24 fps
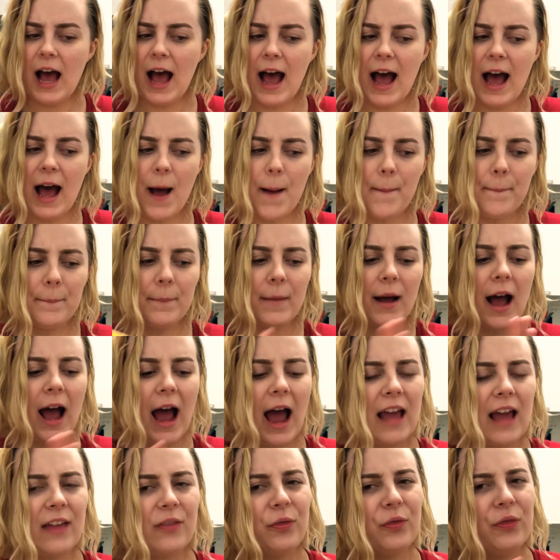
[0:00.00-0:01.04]

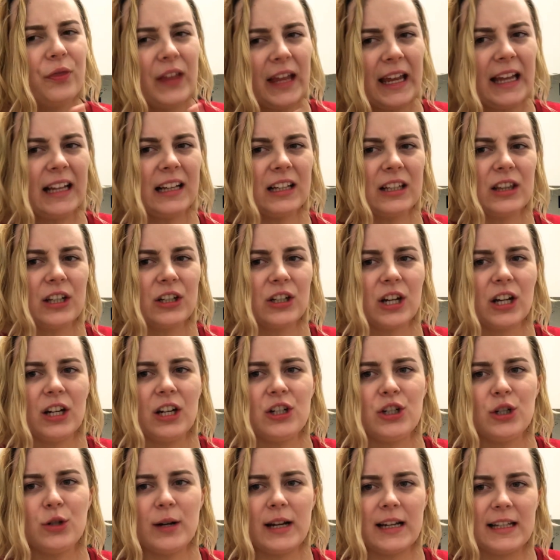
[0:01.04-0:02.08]
I think they're
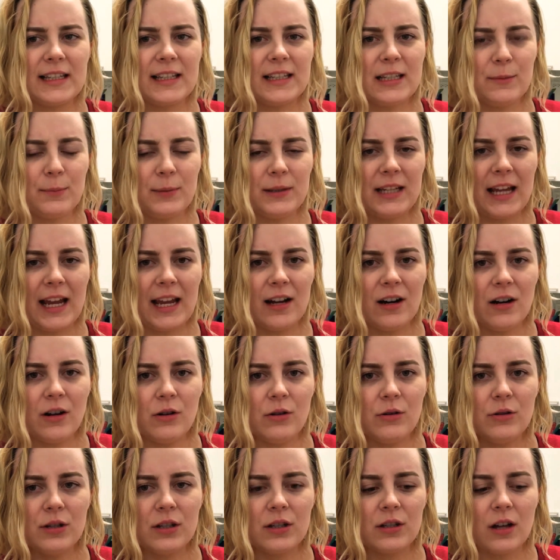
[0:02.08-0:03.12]
gonna do instant
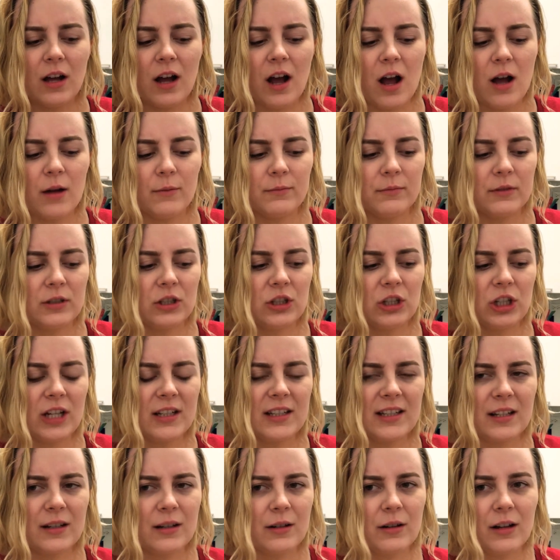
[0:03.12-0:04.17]
potatoes
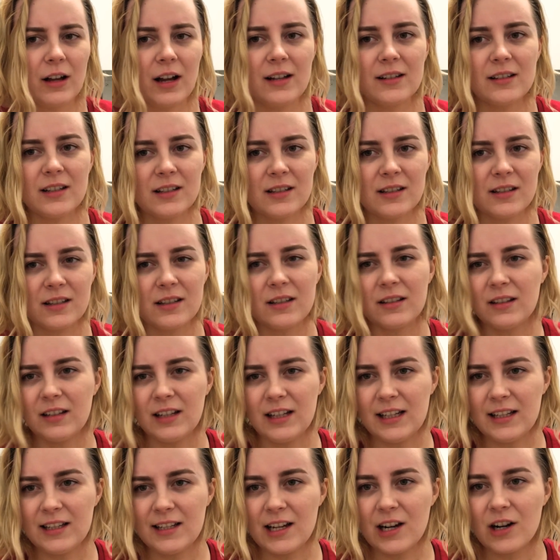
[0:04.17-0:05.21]
just because it's
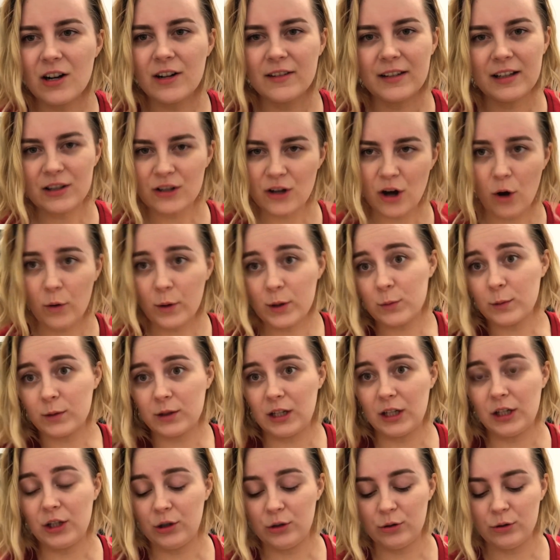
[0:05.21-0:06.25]
easier and that's always what
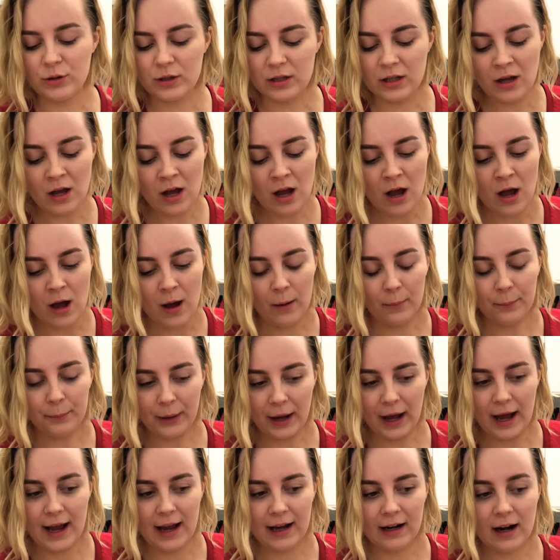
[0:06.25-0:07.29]
they use.
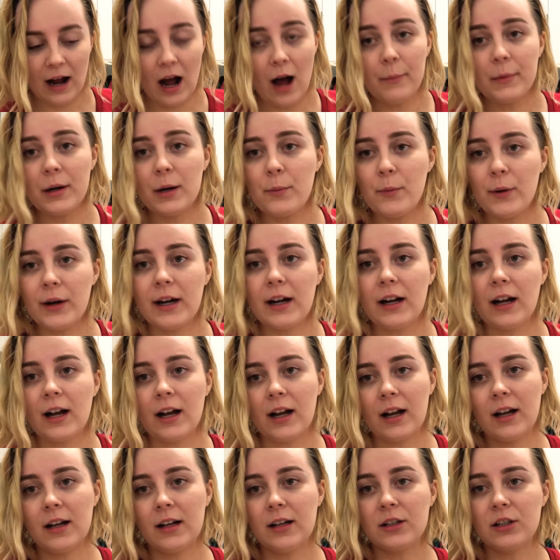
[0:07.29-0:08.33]
But I'm gonna bring
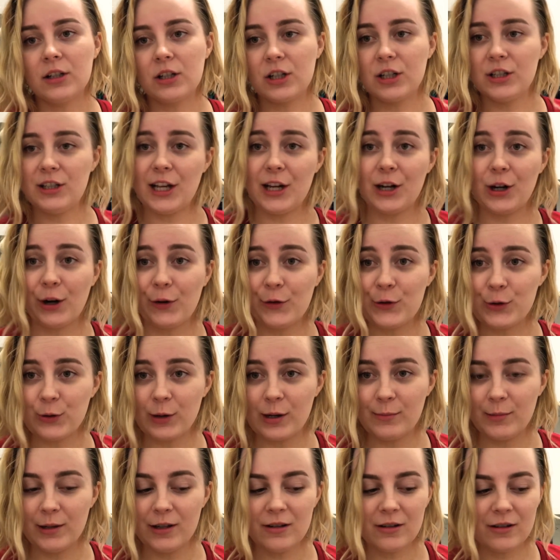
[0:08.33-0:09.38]
a container of
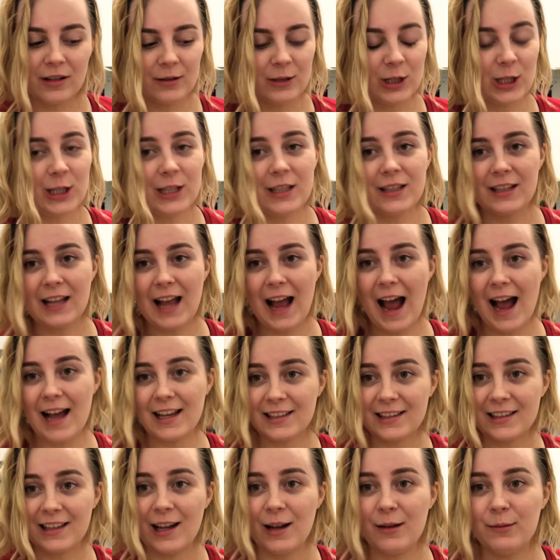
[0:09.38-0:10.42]
soy milk and just
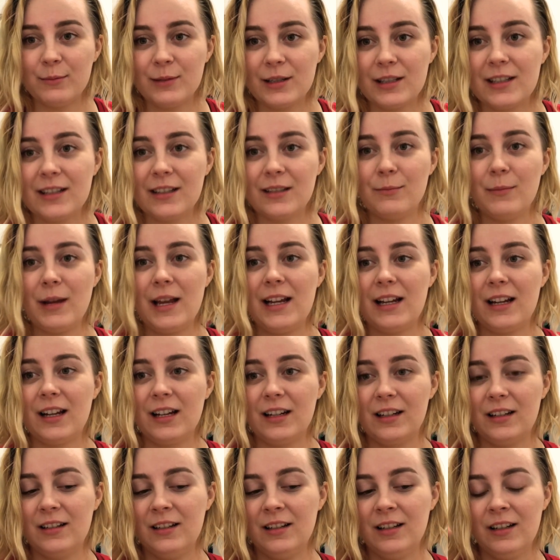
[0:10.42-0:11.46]
ask them to make
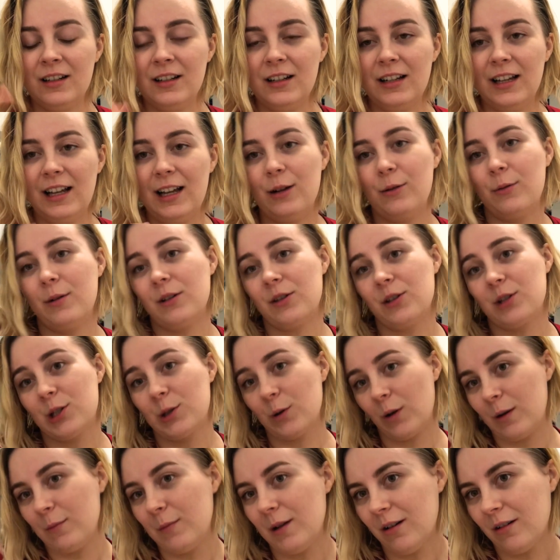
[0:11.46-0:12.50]
it with
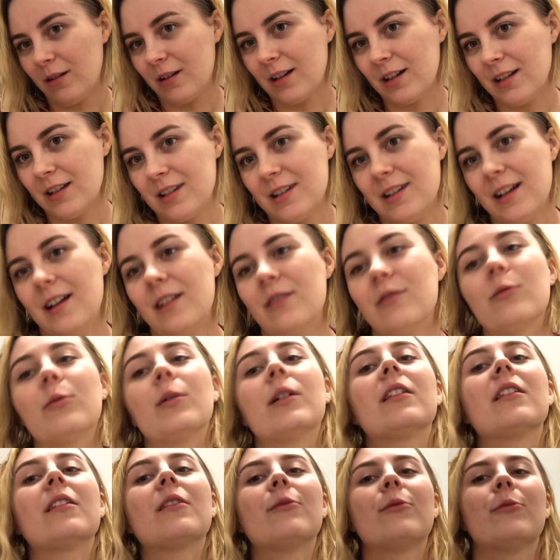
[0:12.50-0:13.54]
soy milk instead of
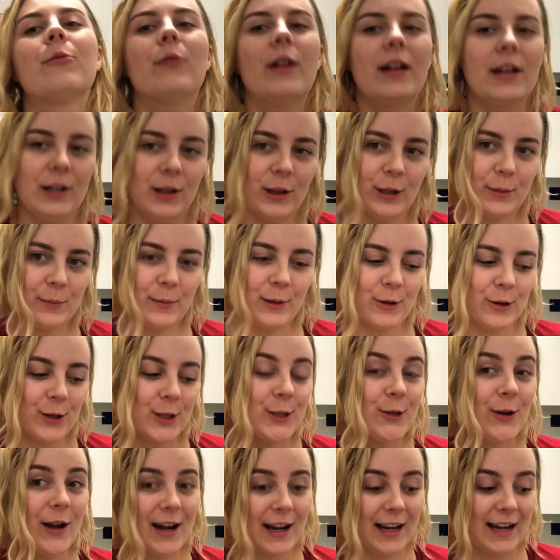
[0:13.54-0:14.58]
with regular milk
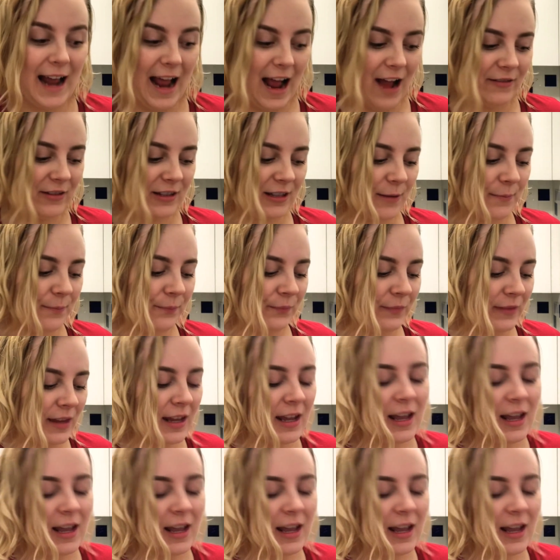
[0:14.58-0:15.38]
so I can have some.